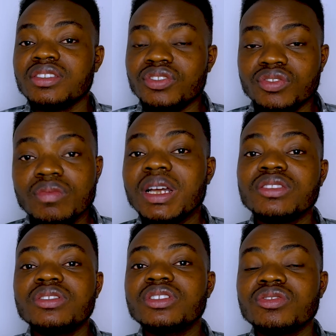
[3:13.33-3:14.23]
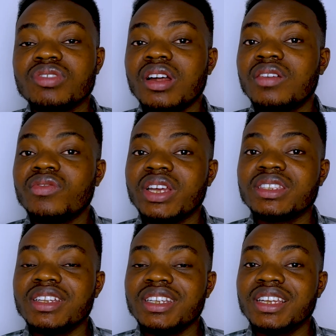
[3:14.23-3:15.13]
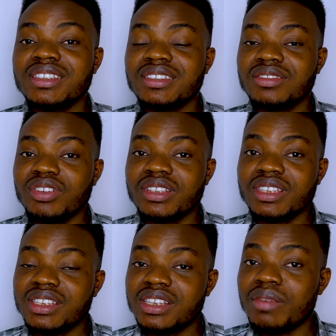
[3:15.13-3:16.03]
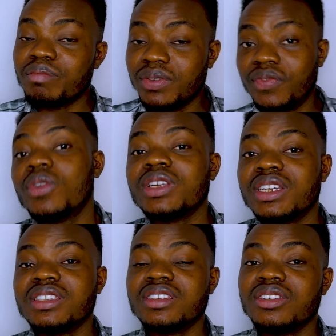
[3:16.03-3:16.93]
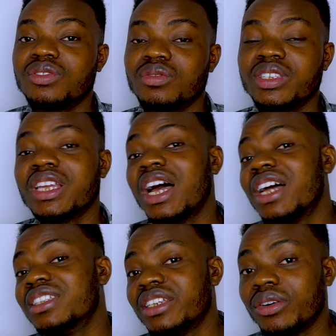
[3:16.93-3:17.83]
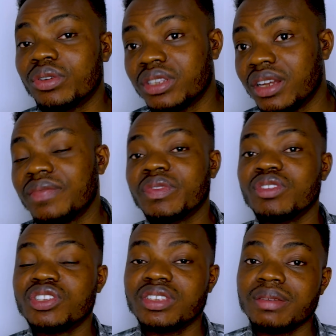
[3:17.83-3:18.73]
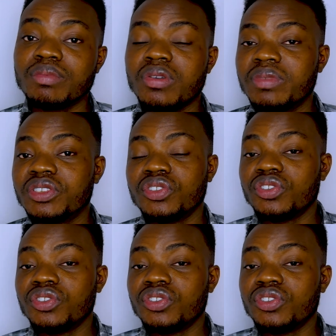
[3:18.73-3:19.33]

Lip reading: you might not need to write an entrance exam before getting into it, and the other, which is the public,